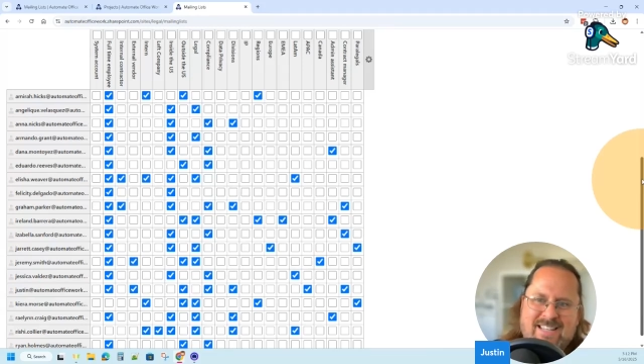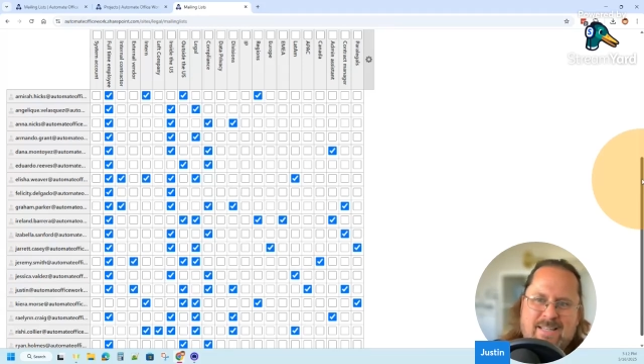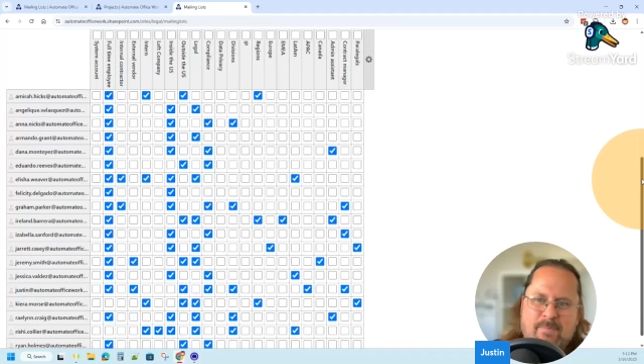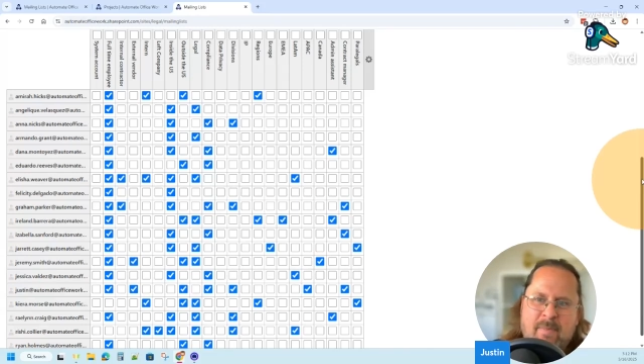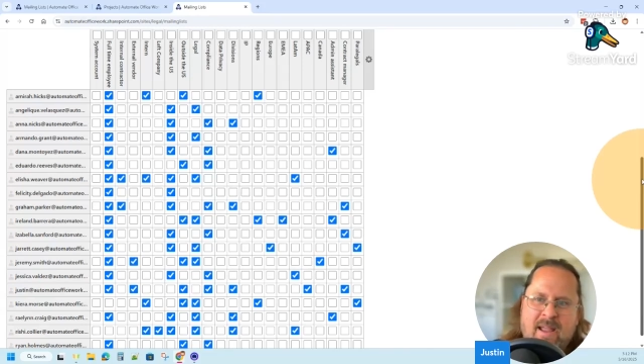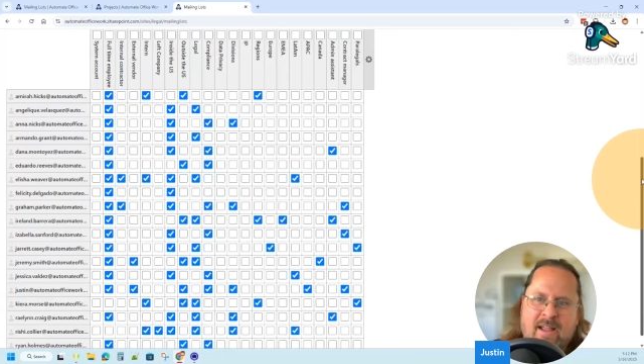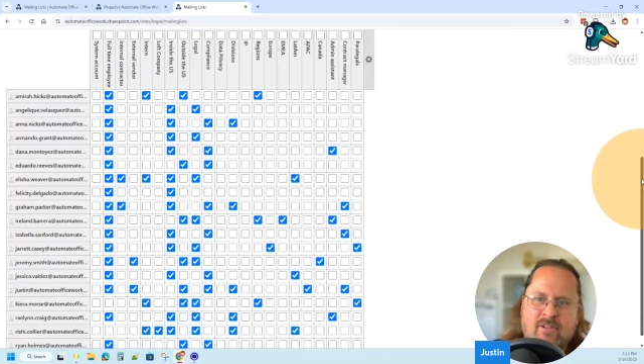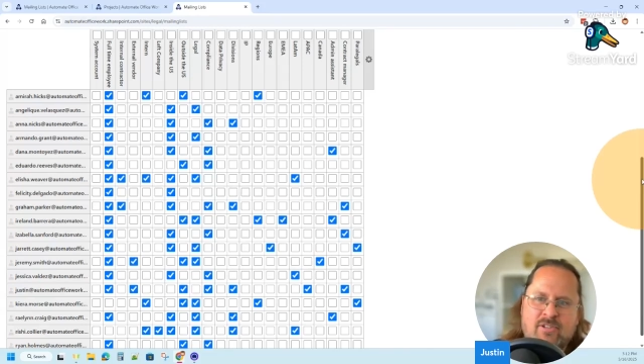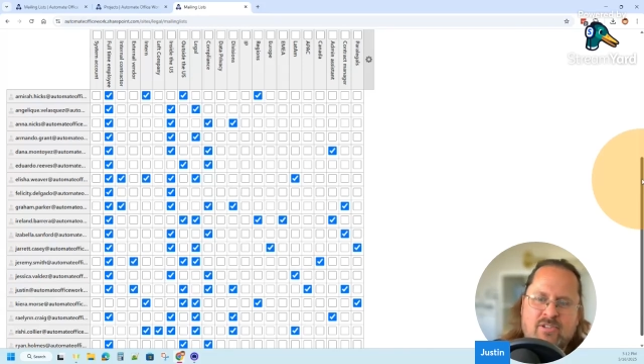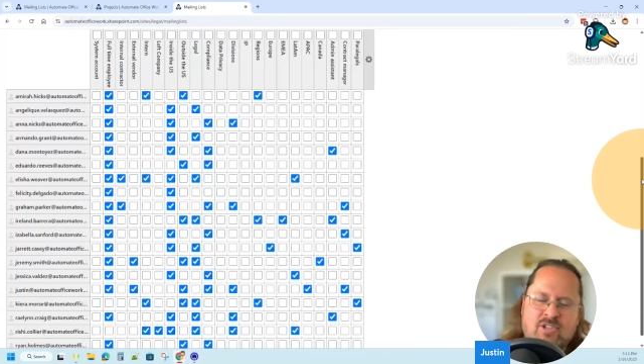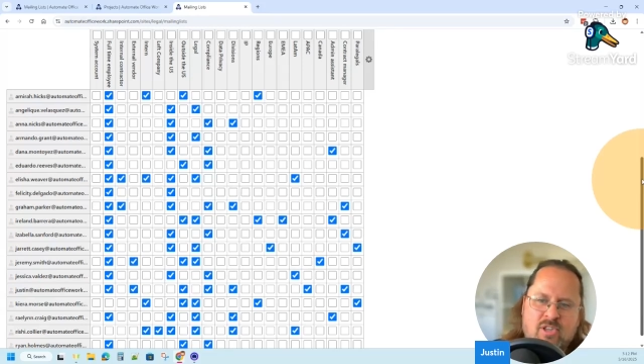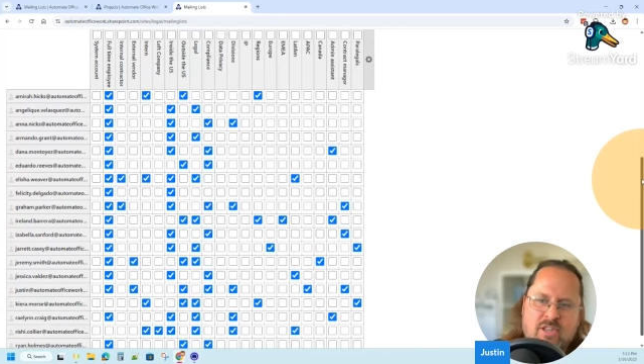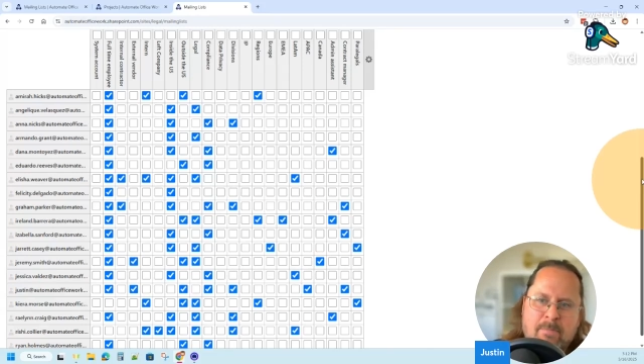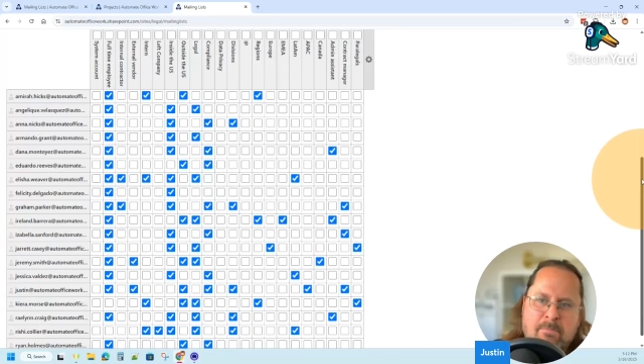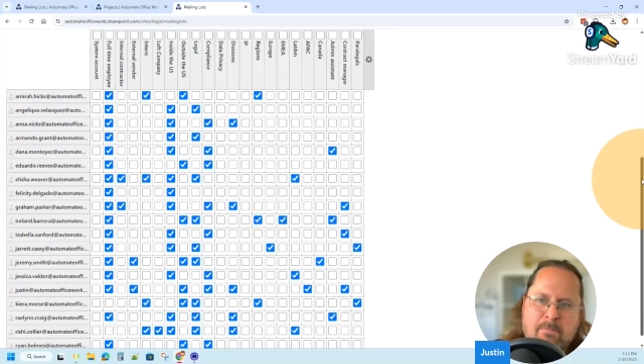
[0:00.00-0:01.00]
email
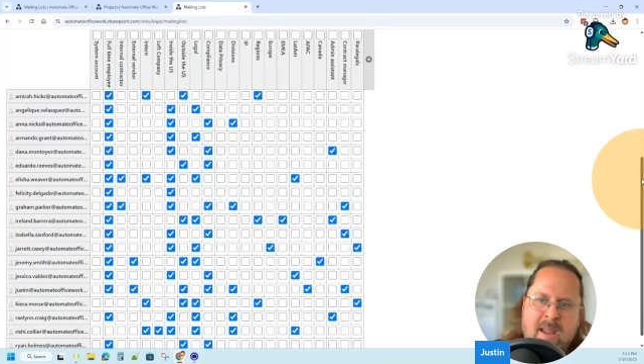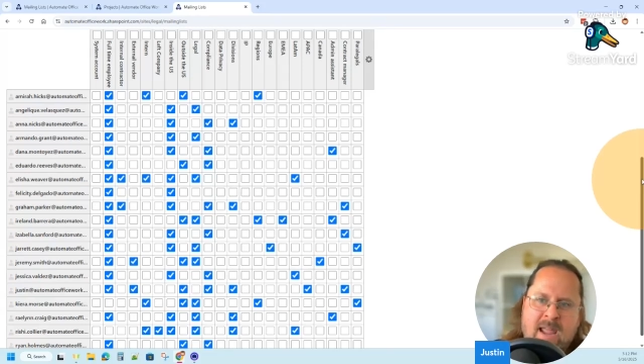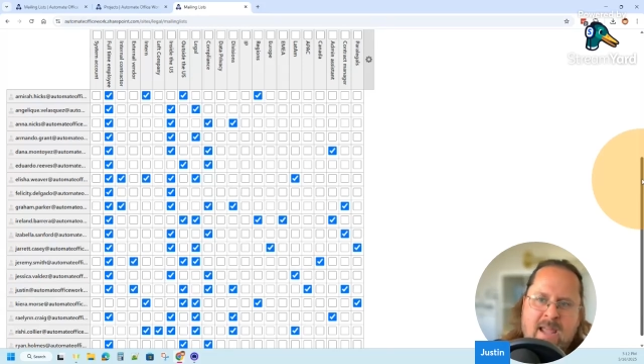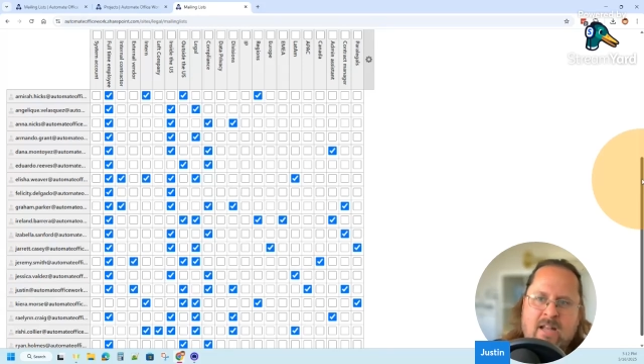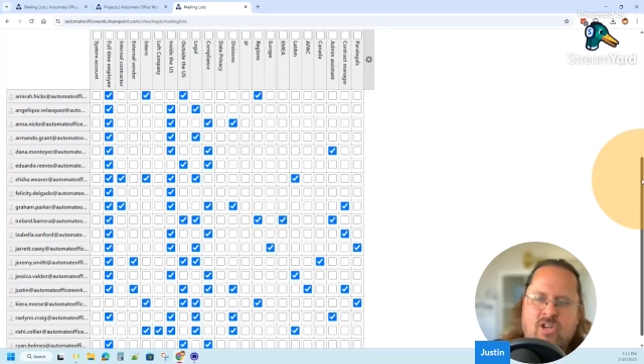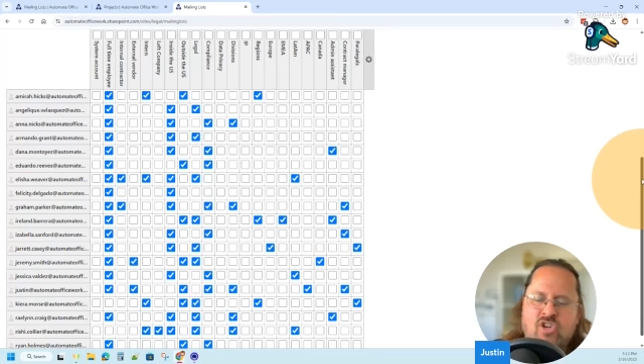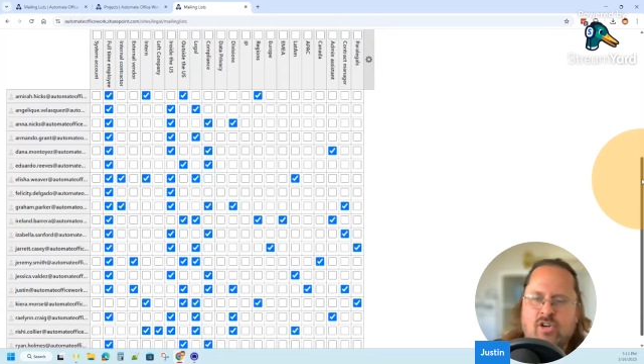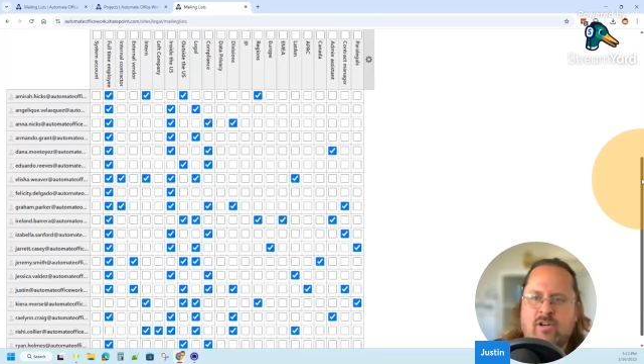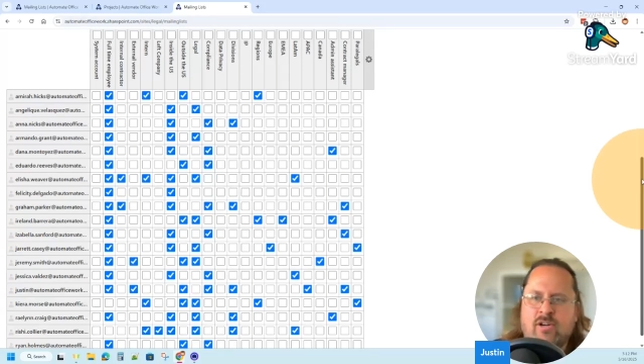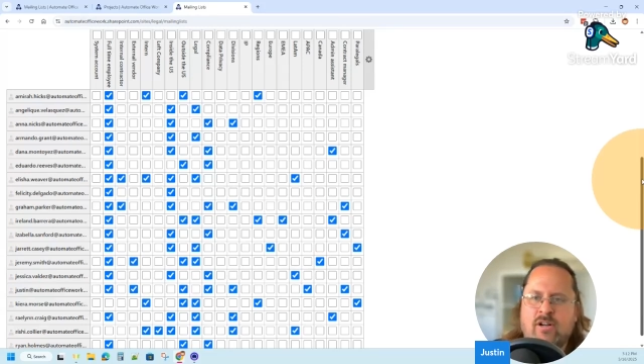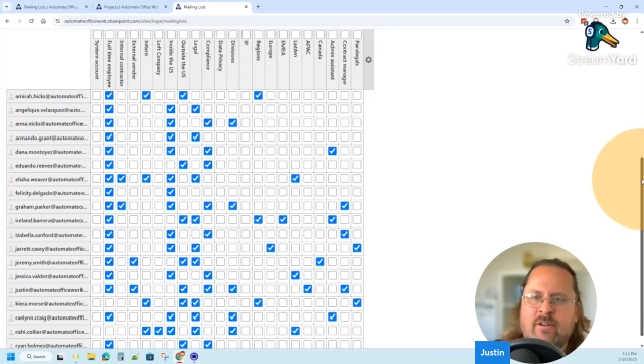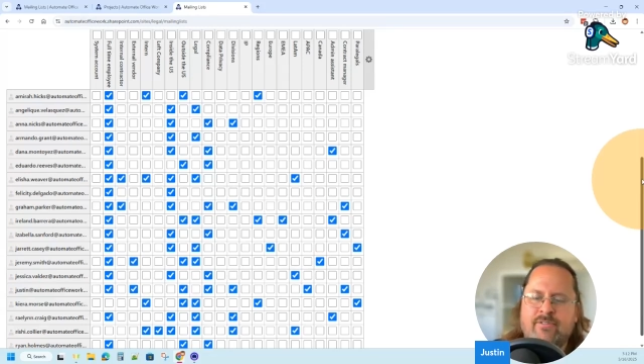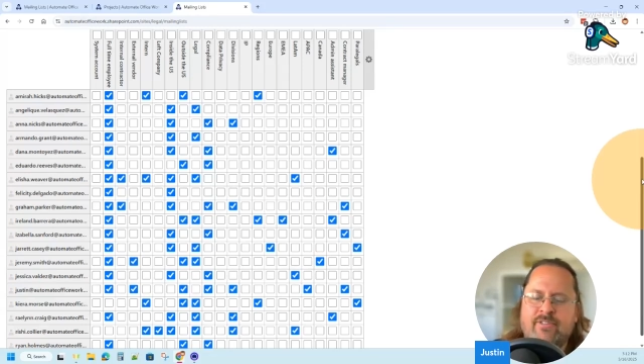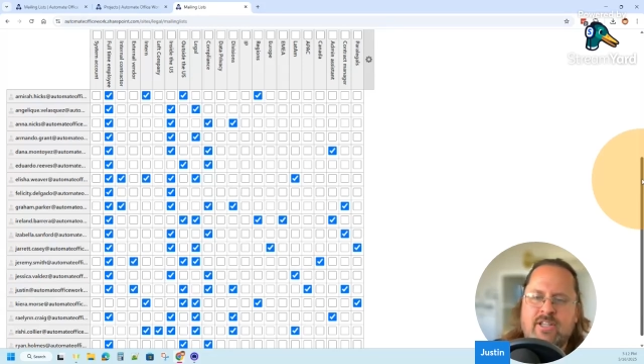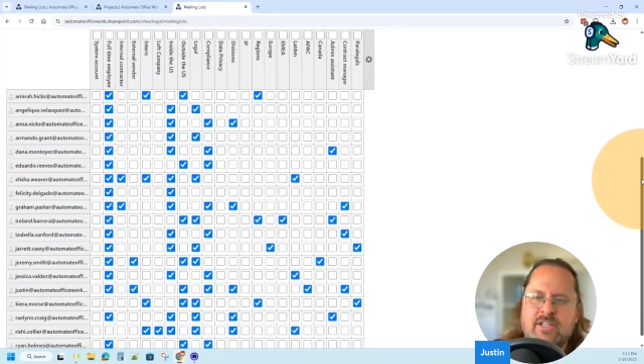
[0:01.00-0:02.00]
to the manager
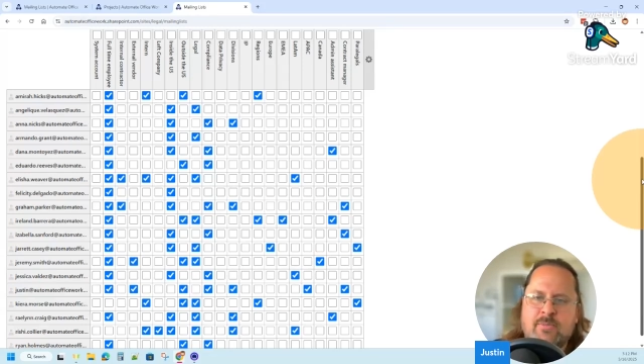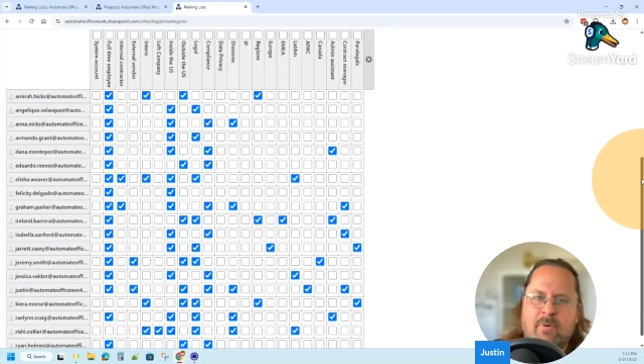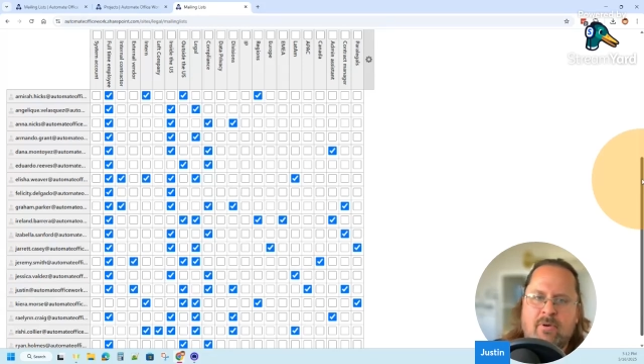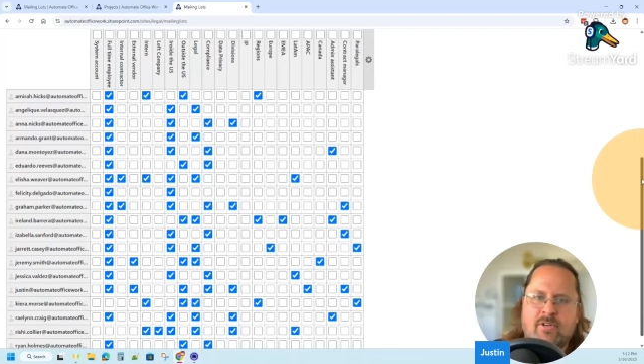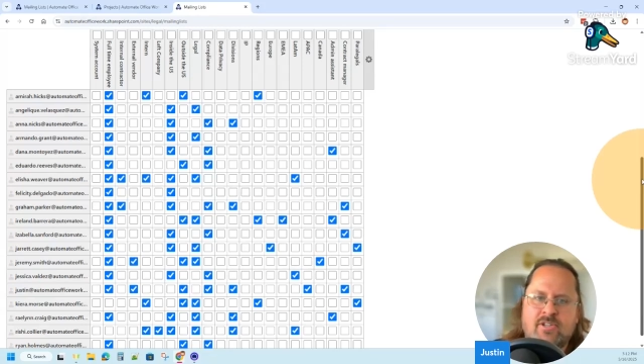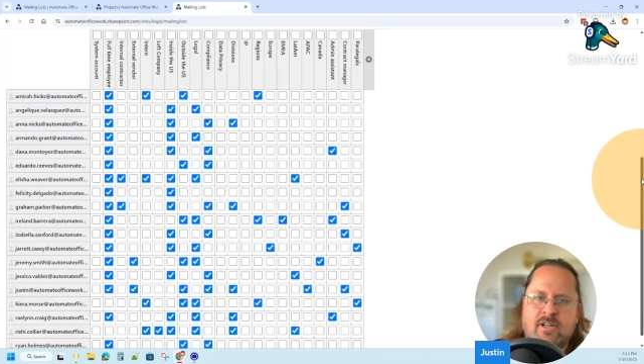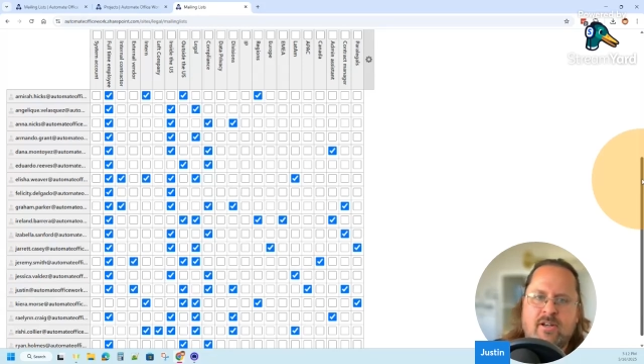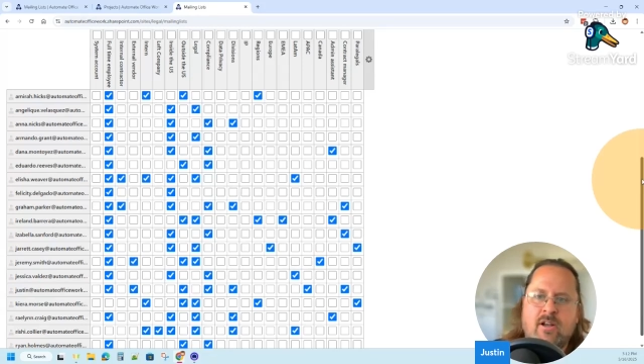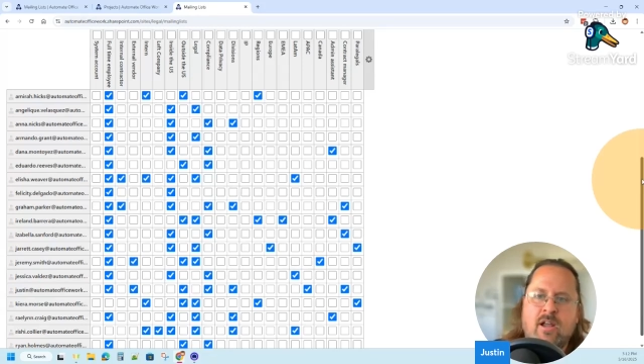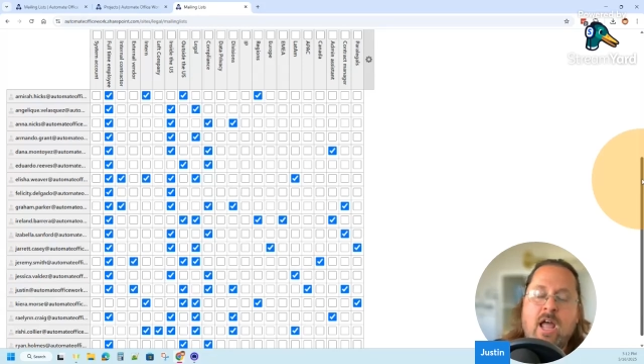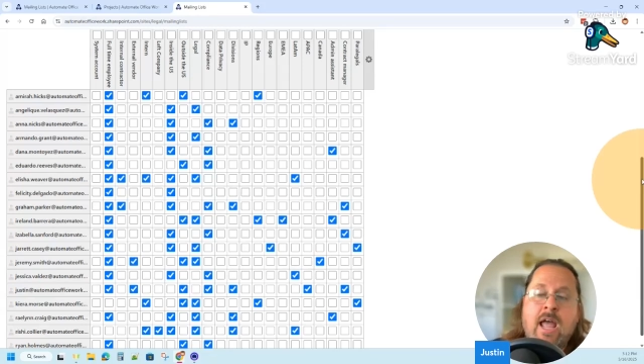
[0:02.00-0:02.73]
of this person.